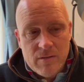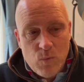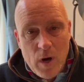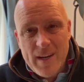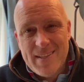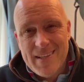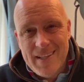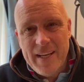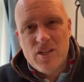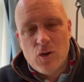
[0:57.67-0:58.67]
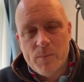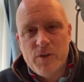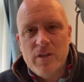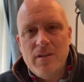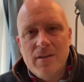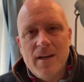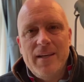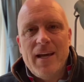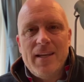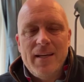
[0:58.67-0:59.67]
One is a lease option and
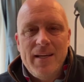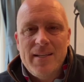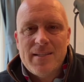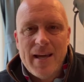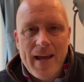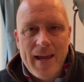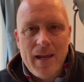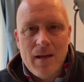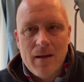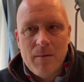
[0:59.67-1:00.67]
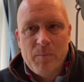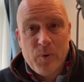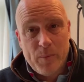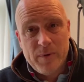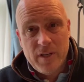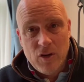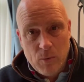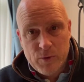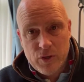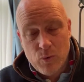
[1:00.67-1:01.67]
the other is a property
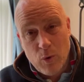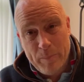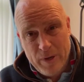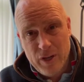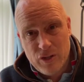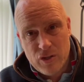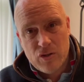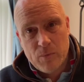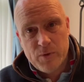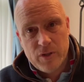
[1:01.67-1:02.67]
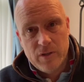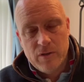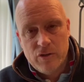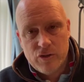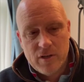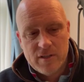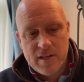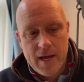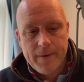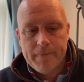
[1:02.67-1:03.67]
option, or a purchase option, should I say.